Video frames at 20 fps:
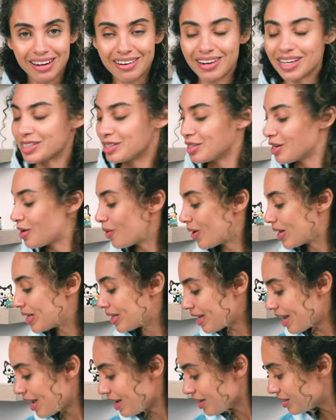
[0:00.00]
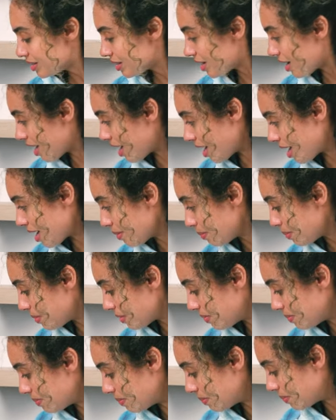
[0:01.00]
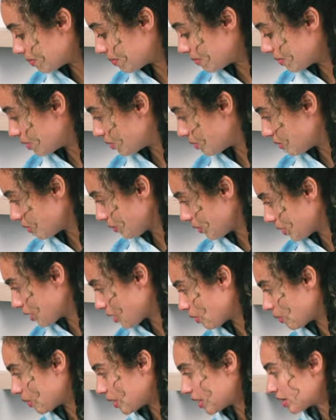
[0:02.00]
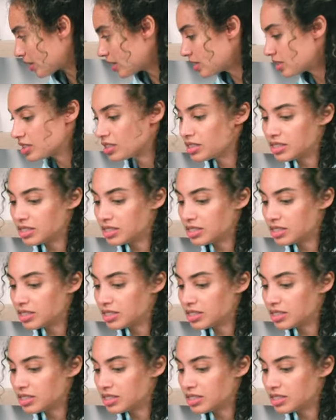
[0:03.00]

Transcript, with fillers: All right, so next up, what do we go with?